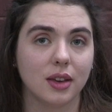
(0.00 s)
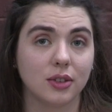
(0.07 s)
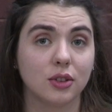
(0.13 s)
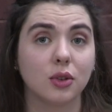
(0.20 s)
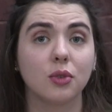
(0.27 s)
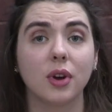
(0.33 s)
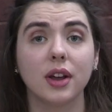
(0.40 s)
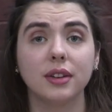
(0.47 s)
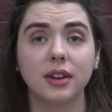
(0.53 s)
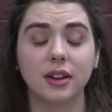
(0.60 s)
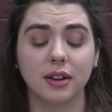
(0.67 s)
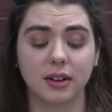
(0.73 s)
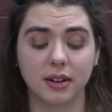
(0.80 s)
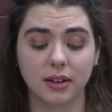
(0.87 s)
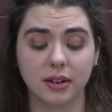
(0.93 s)
So
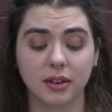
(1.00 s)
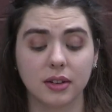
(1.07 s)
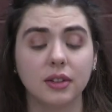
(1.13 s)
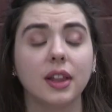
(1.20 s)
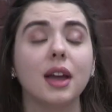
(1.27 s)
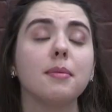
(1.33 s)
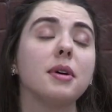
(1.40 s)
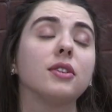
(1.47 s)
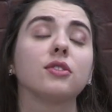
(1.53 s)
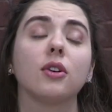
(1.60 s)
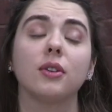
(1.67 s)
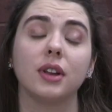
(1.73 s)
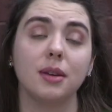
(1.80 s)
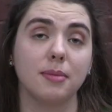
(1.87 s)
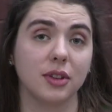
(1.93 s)
Glam has
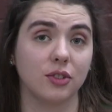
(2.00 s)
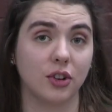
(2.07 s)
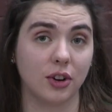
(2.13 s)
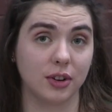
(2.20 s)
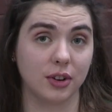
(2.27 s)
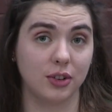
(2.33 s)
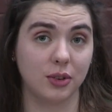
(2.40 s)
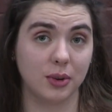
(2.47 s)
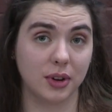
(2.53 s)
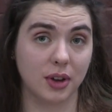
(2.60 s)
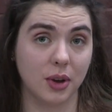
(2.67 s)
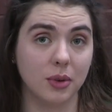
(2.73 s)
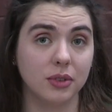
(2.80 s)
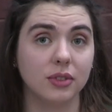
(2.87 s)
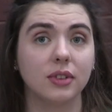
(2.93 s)
already been turned into a
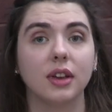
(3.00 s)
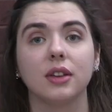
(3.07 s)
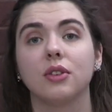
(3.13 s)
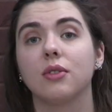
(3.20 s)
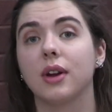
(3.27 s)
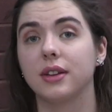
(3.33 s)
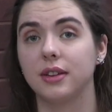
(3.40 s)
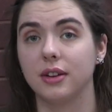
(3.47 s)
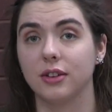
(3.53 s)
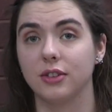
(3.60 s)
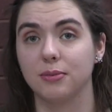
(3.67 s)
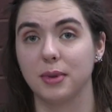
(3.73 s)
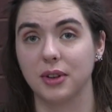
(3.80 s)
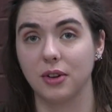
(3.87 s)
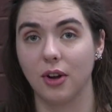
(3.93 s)
ghost, and Grettir
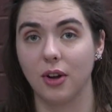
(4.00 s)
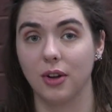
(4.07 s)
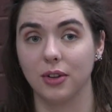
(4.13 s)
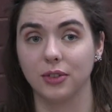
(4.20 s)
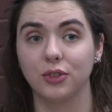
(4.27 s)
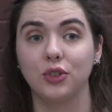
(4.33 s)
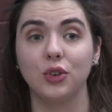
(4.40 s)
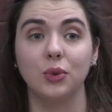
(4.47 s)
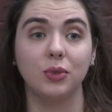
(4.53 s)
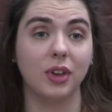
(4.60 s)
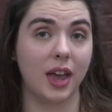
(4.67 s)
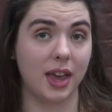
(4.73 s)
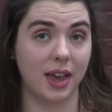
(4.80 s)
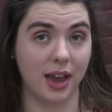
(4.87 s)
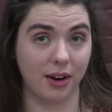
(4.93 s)
has been called to
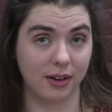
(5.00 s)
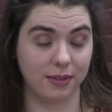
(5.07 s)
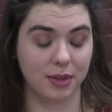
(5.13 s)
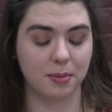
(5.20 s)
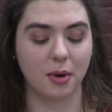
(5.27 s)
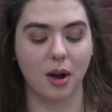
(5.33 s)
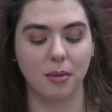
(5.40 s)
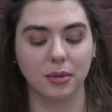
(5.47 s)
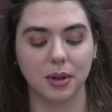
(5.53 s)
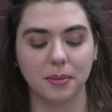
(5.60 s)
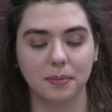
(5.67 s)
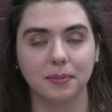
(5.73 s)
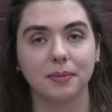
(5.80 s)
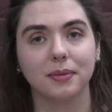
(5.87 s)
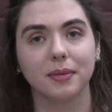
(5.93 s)
take care of the problem.